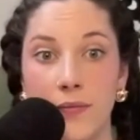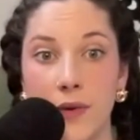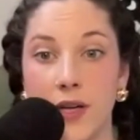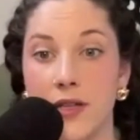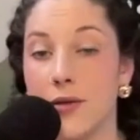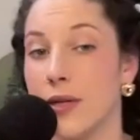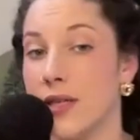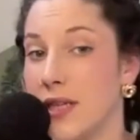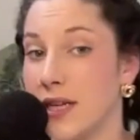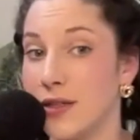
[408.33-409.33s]
It is going to
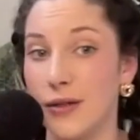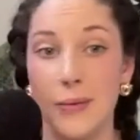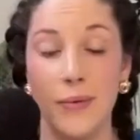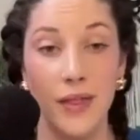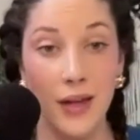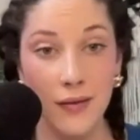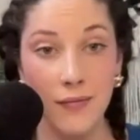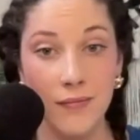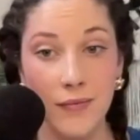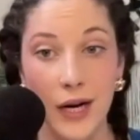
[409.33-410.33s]
take turning within.
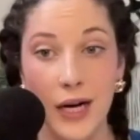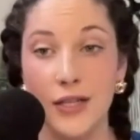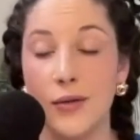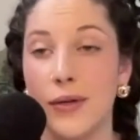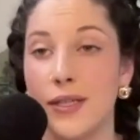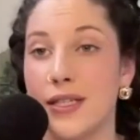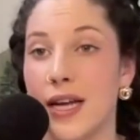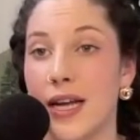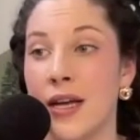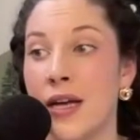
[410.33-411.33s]
It is going to
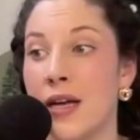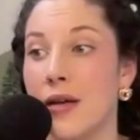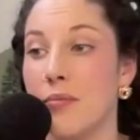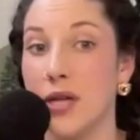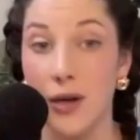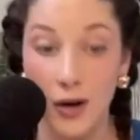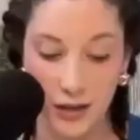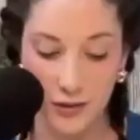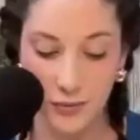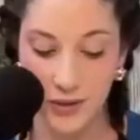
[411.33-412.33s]
take being
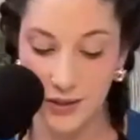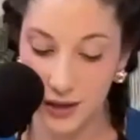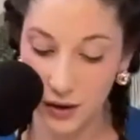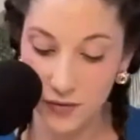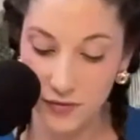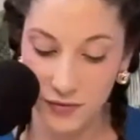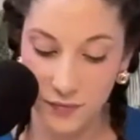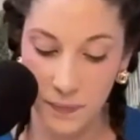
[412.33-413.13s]
honest with self.